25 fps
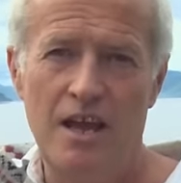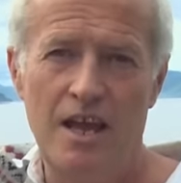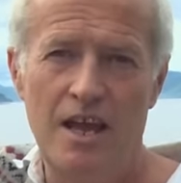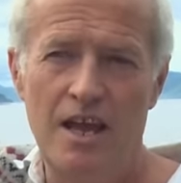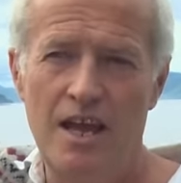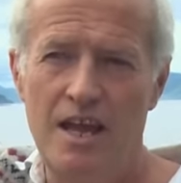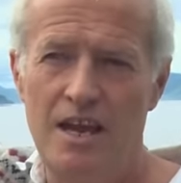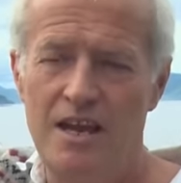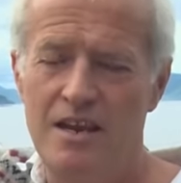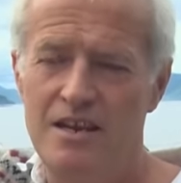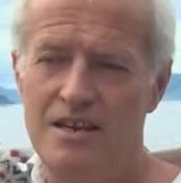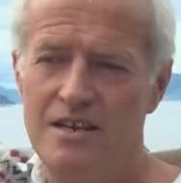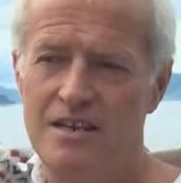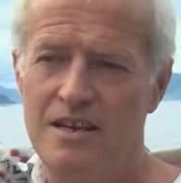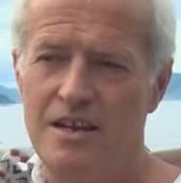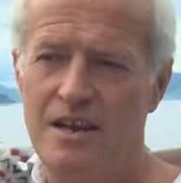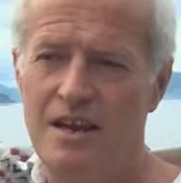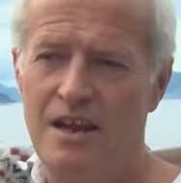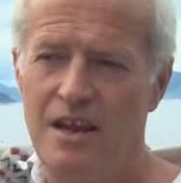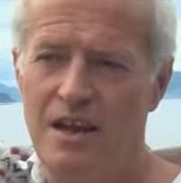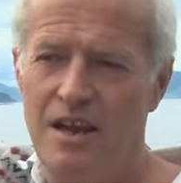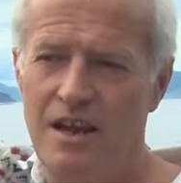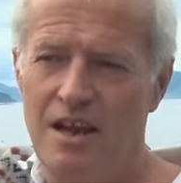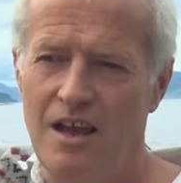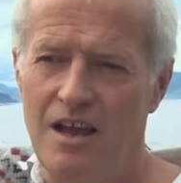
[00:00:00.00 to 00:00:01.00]
And
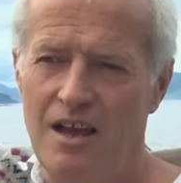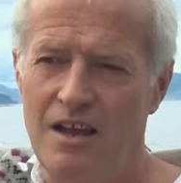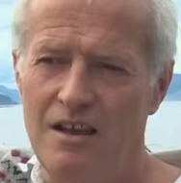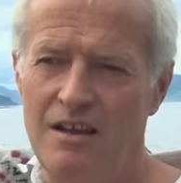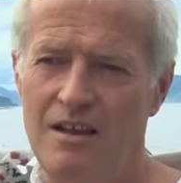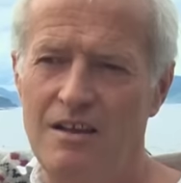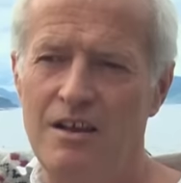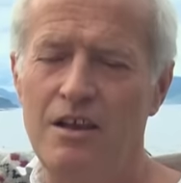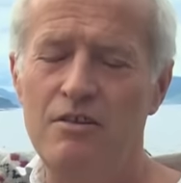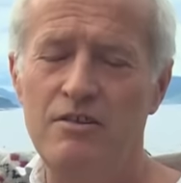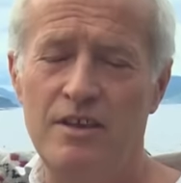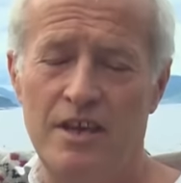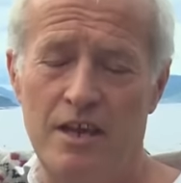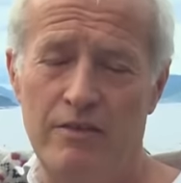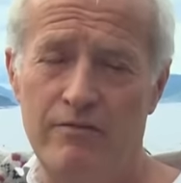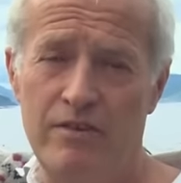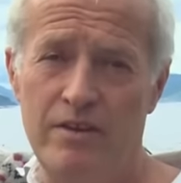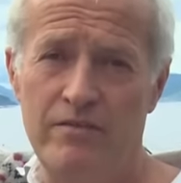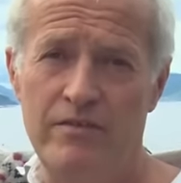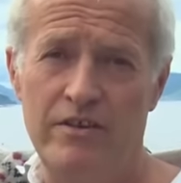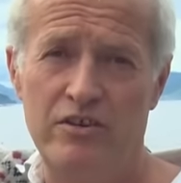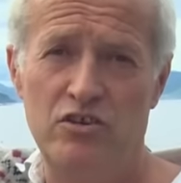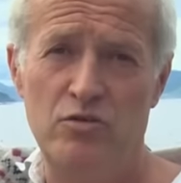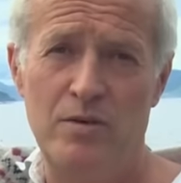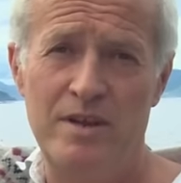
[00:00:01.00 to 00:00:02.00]
okay, I've
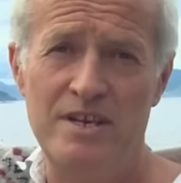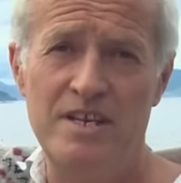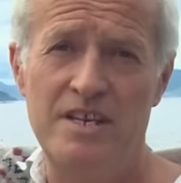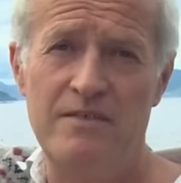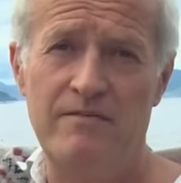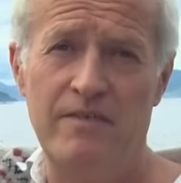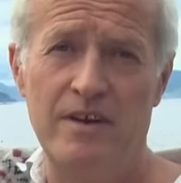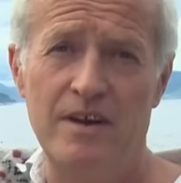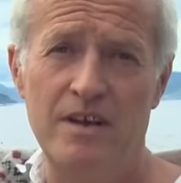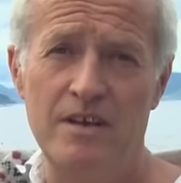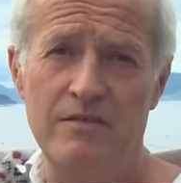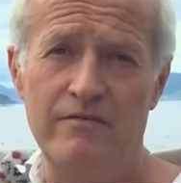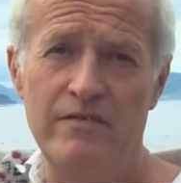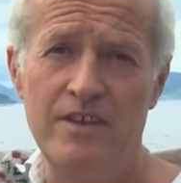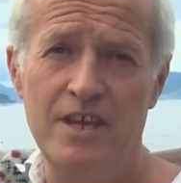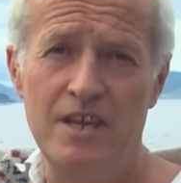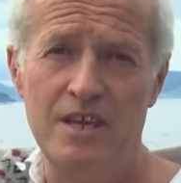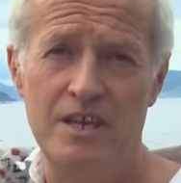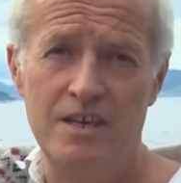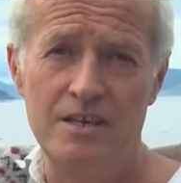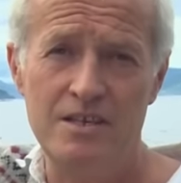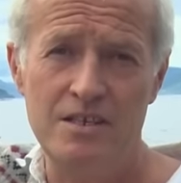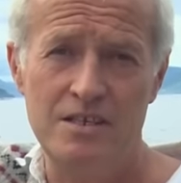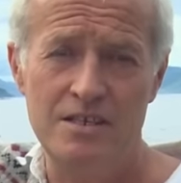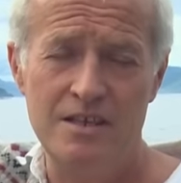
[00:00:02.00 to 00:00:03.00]
given it 25
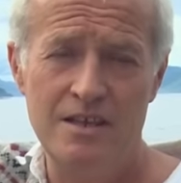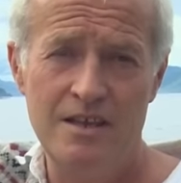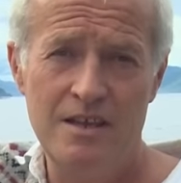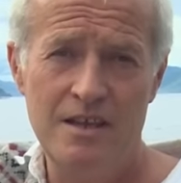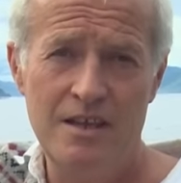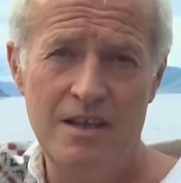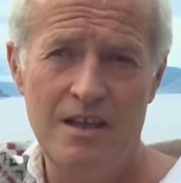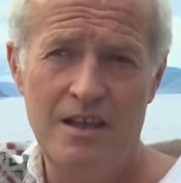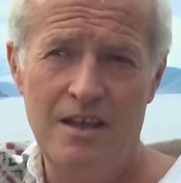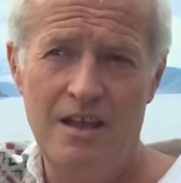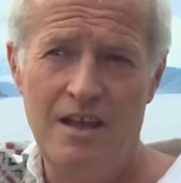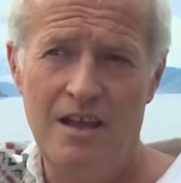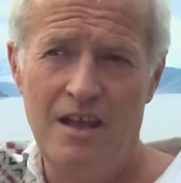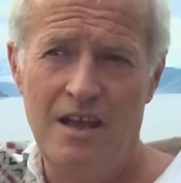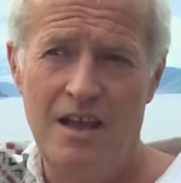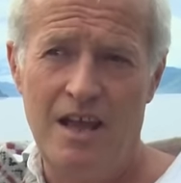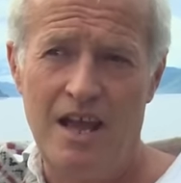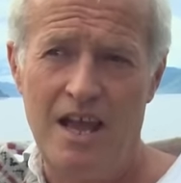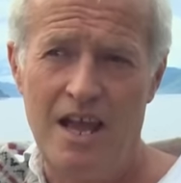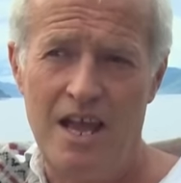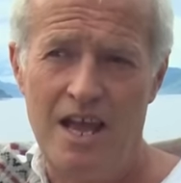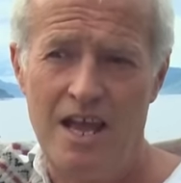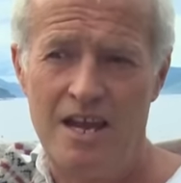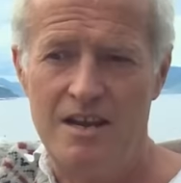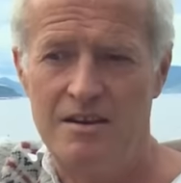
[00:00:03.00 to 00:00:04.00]
years. And
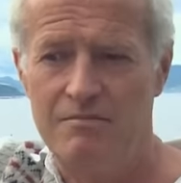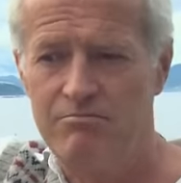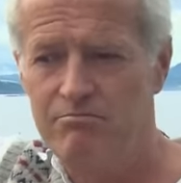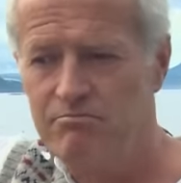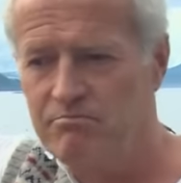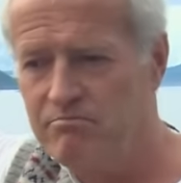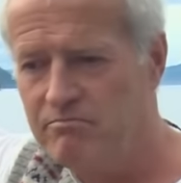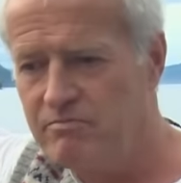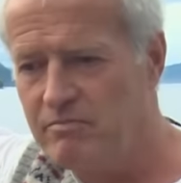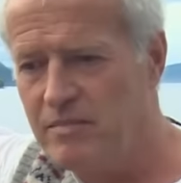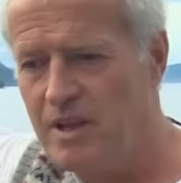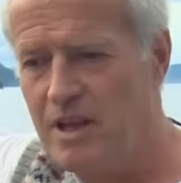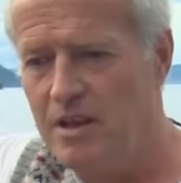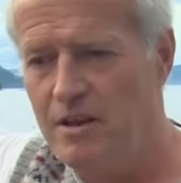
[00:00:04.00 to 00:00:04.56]
12 and days.